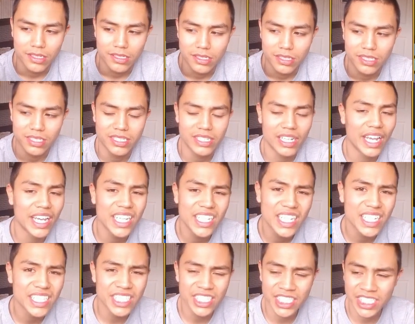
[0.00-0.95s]

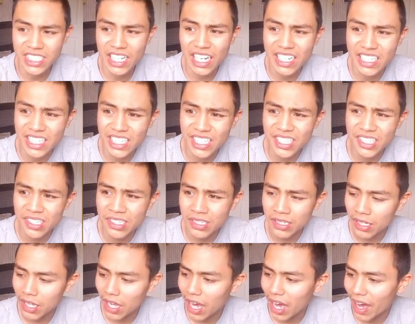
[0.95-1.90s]
Sega Saturn,
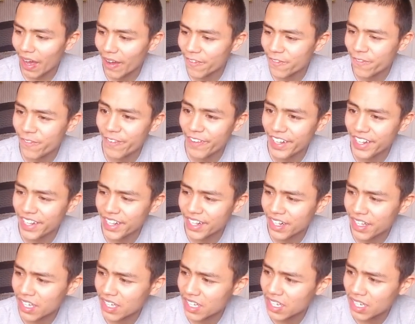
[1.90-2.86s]
I
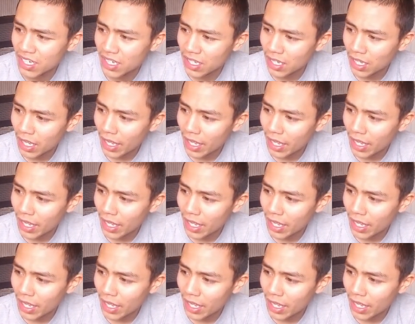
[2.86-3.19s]
think,